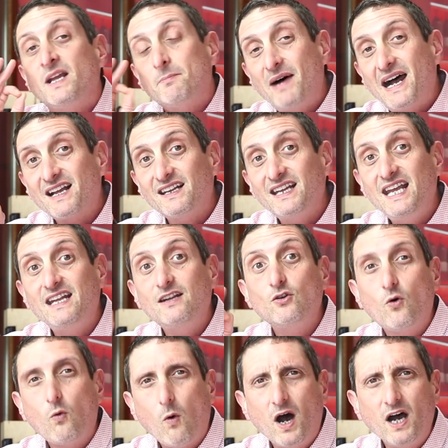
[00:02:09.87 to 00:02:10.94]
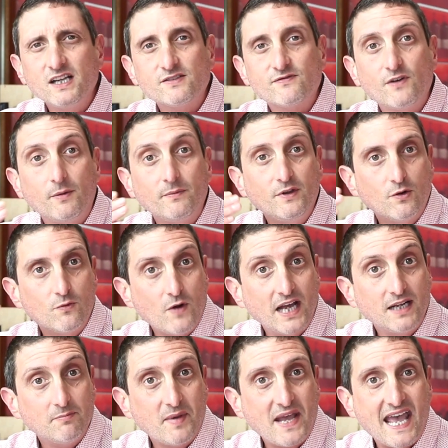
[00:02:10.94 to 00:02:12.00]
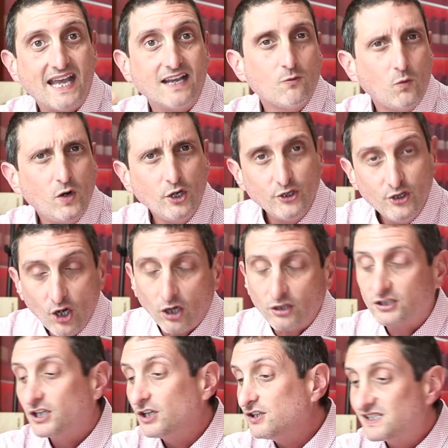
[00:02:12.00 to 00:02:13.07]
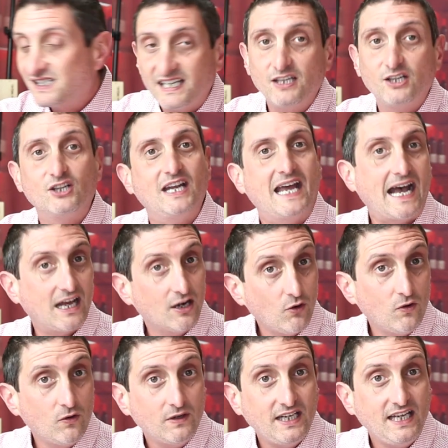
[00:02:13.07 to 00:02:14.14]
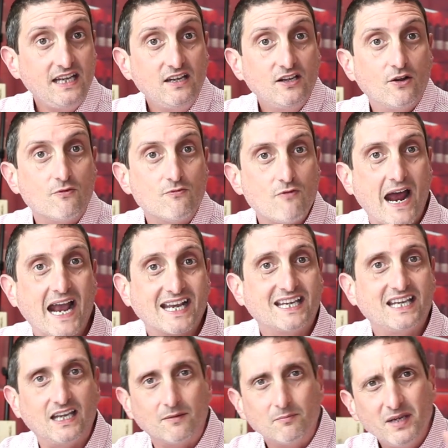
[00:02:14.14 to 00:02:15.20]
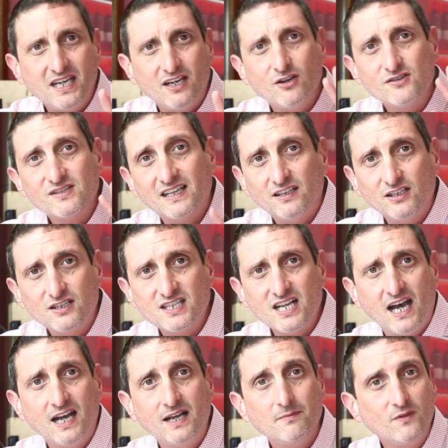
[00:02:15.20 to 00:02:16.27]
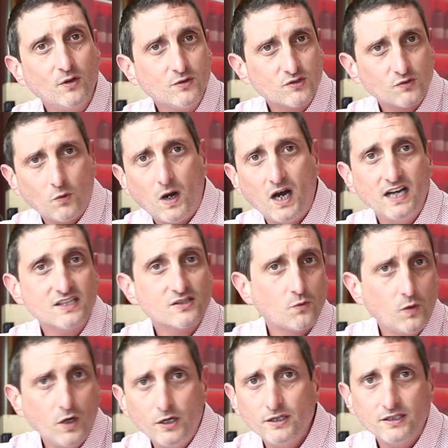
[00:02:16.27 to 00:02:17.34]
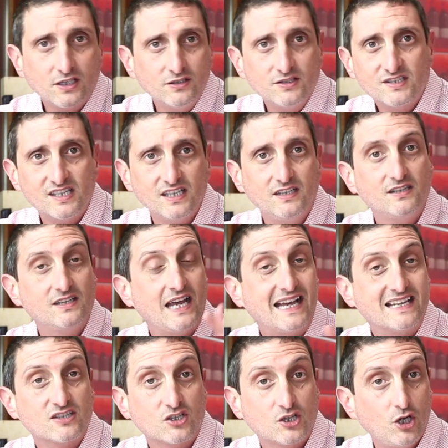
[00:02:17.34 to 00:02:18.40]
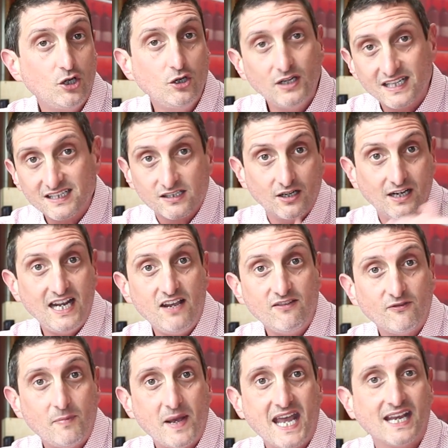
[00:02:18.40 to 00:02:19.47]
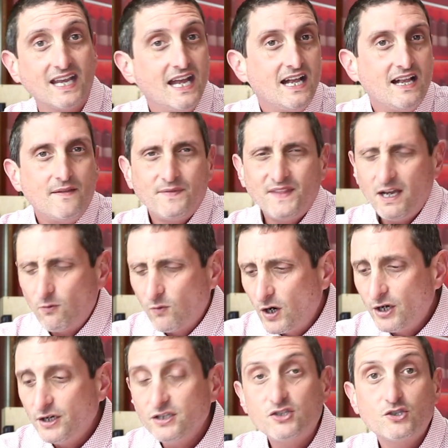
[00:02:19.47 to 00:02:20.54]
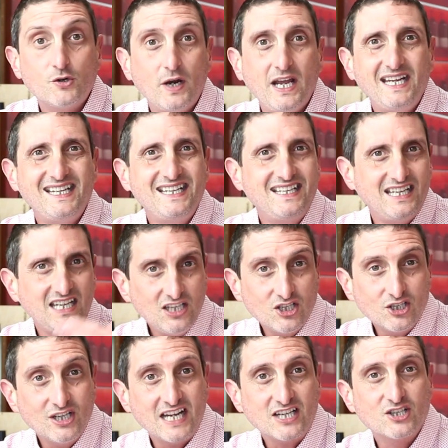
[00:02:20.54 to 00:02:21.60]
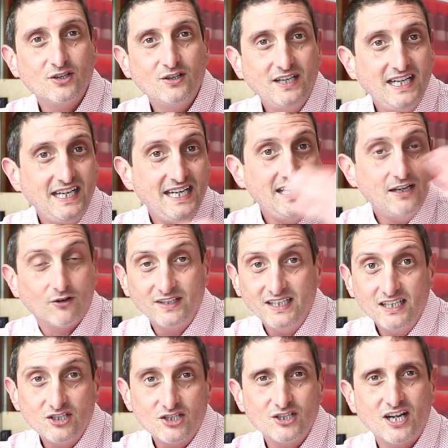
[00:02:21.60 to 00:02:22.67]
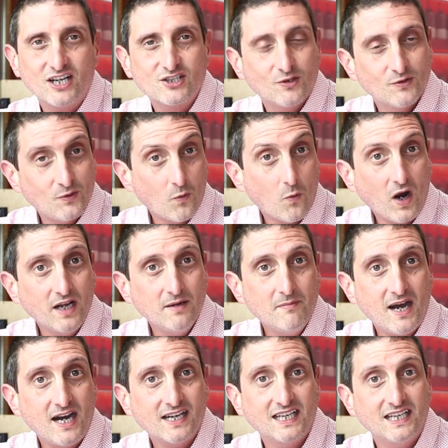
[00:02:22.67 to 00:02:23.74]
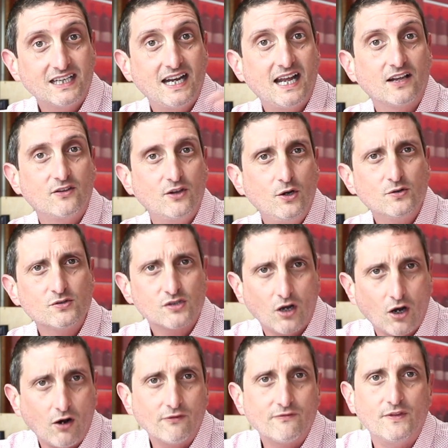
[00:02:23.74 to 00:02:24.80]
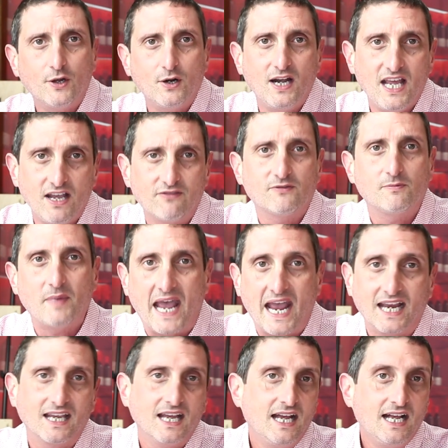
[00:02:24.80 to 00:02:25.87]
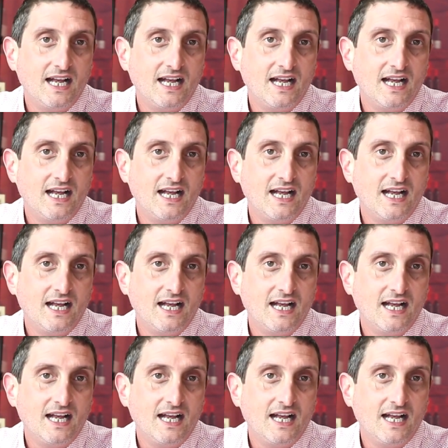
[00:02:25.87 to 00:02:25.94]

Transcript: Back then, the wines from the right bank were not considered at all in the ranking because at the time those wines weren't considered as good as the left bank. They weren't traded internationally on the international wine market like those of the left bank.